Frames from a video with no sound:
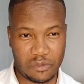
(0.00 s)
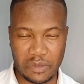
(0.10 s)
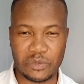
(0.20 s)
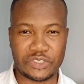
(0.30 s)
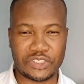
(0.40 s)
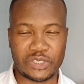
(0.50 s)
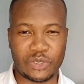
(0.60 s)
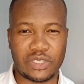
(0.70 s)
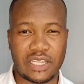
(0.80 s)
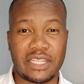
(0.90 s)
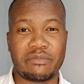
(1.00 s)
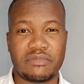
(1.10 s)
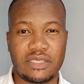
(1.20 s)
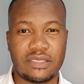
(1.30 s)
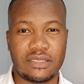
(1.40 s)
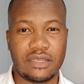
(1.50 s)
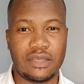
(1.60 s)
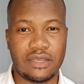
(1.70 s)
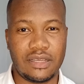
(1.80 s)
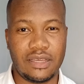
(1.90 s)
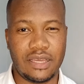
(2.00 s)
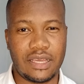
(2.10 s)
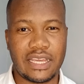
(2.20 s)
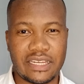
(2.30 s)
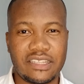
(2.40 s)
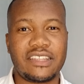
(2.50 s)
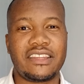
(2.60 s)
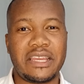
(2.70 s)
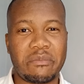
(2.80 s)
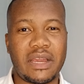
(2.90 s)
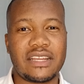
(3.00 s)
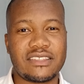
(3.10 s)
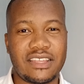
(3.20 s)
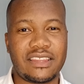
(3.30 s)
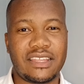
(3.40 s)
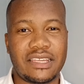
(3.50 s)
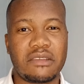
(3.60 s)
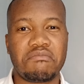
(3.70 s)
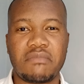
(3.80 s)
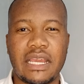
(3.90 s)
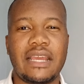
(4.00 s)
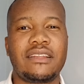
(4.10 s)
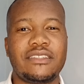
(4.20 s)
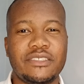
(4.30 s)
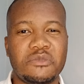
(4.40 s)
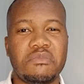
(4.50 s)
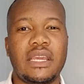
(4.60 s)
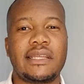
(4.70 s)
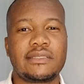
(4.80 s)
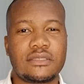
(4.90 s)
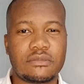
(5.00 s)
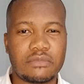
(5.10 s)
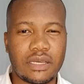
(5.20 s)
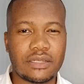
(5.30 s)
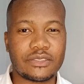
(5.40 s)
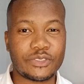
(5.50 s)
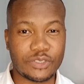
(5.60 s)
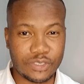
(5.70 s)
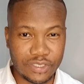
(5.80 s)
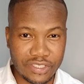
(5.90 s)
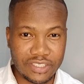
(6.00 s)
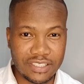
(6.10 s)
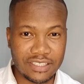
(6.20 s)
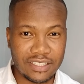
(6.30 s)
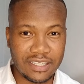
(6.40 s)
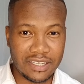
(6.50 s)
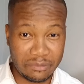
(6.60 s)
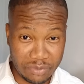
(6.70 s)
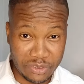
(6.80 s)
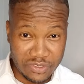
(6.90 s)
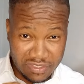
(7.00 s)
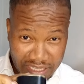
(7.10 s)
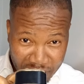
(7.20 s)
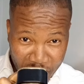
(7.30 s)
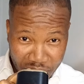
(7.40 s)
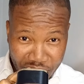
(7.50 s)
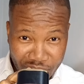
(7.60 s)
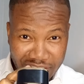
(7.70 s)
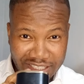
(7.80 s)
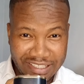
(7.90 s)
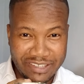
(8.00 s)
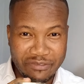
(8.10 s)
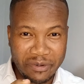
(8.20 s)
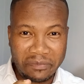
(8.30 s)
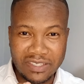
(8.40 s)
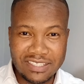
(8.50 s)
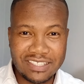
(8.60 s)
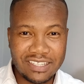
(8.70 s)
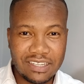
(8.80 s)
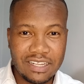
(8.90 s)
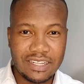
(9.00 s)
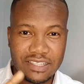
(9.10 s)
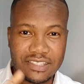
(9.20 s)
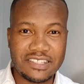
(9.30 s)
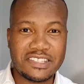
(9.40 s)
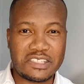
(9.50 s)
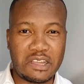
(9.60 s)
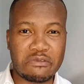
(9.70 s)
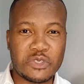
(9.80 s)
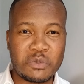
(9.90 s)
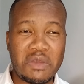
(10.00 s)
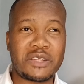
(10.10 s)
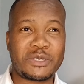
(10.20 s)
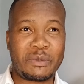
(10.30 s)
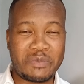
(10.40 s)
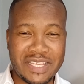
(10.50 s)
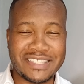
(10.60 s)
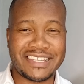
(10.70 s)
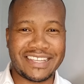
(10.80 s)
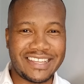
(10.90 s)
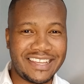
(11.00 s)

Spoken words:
We will just look at him." And in their minds, they're thinking, "Man, this man smells good." Because that's what you're going to get from this. This stuff smells amazing.